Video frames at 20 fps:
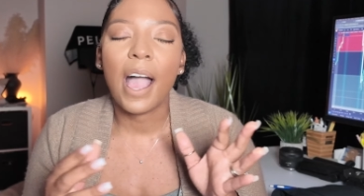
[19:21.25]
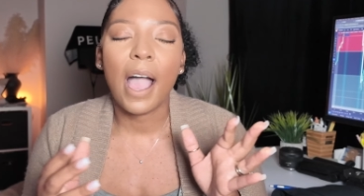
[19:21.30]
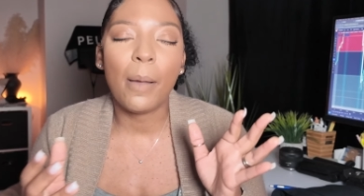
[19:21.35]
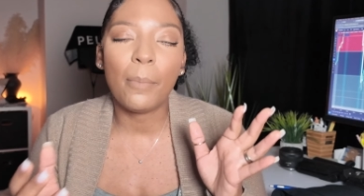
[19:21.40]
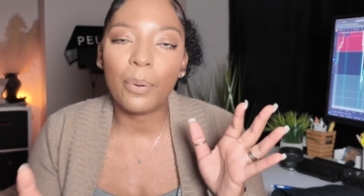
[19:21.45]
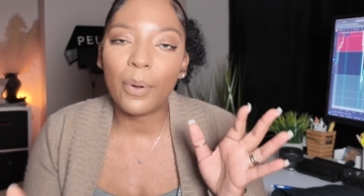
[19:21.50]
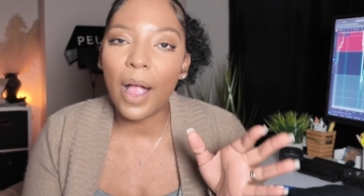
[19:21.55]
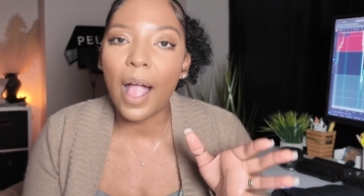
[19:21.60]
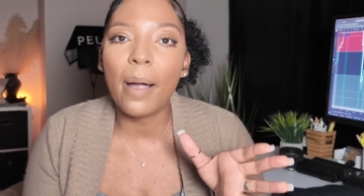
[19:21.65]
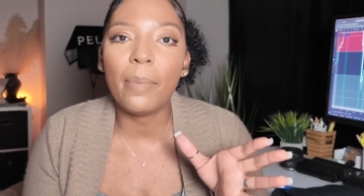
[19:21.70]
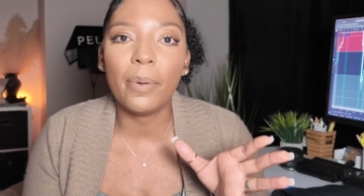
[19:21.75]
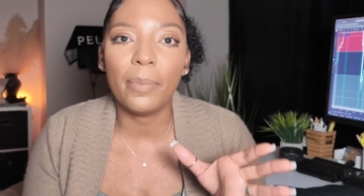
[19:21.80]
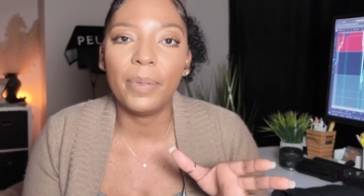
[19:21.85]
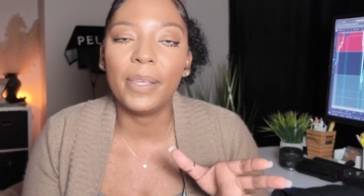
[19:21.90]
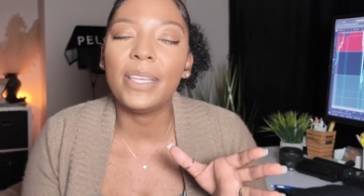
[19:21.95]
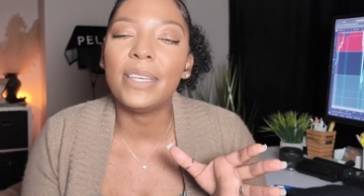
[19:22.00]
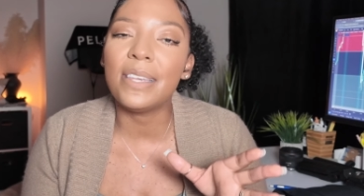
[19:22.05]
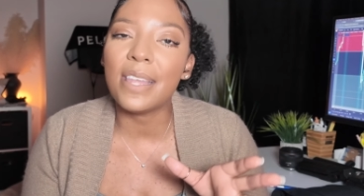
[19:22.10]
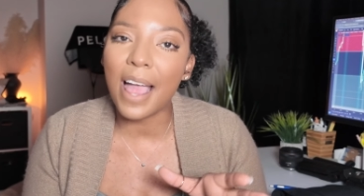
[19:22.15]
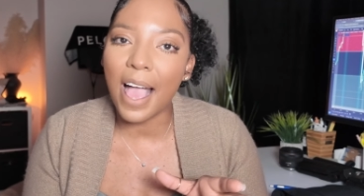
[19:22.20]
I'm
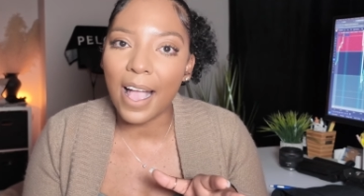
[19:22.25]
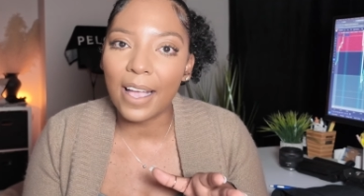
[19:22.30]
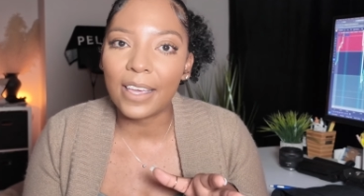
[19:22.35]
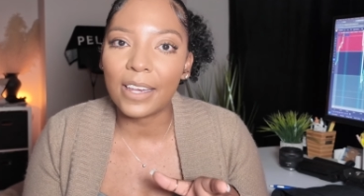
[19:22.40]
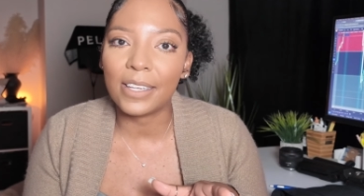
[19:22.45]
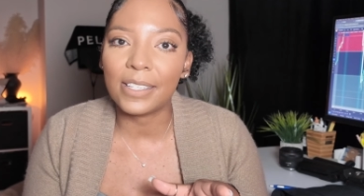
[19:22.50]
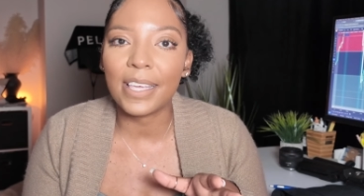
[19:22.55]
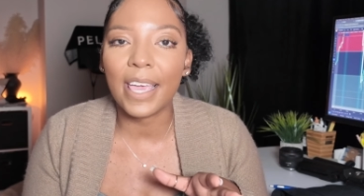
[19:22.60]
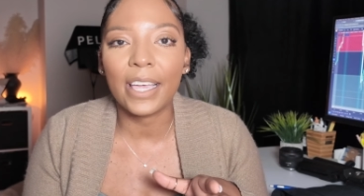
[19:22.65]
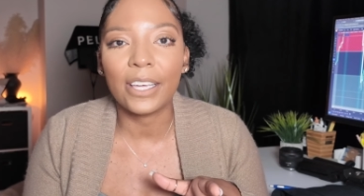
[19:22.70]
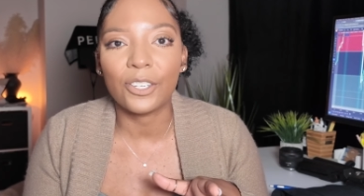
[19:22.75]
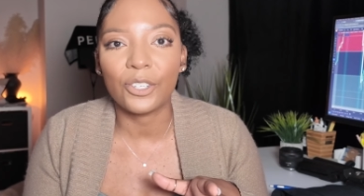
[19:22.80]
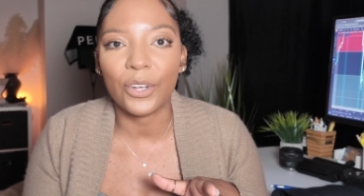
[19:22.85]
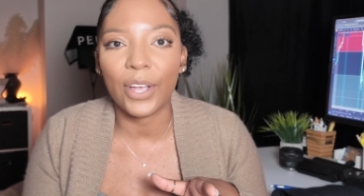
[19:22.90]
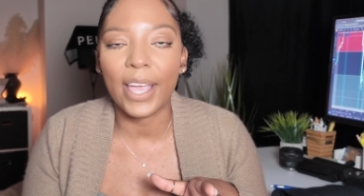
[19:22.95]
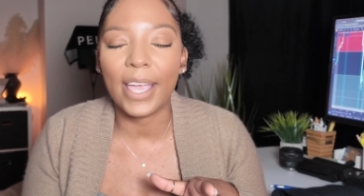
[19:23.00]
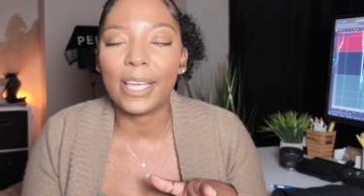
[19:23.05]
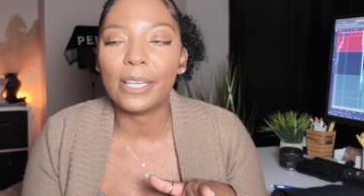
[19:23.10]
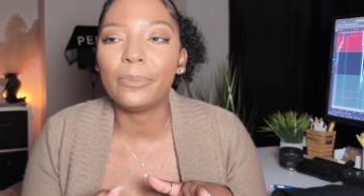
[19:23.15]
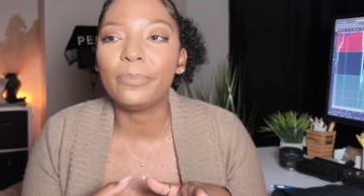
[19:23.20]
probably not gonna take a
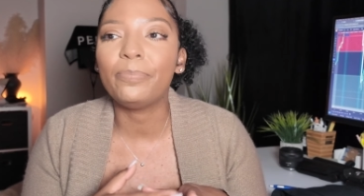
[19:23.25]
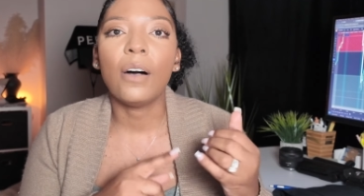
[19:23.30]
trade.